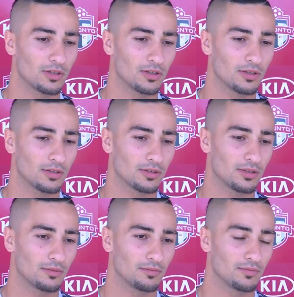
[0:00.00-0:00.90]
to
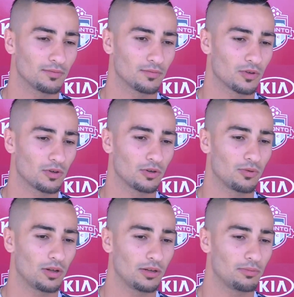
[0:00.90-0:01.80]
some good
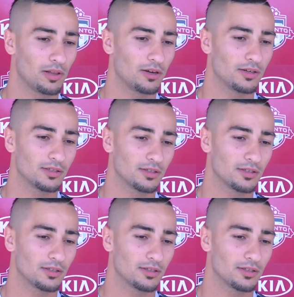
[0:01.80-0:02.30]
quality players,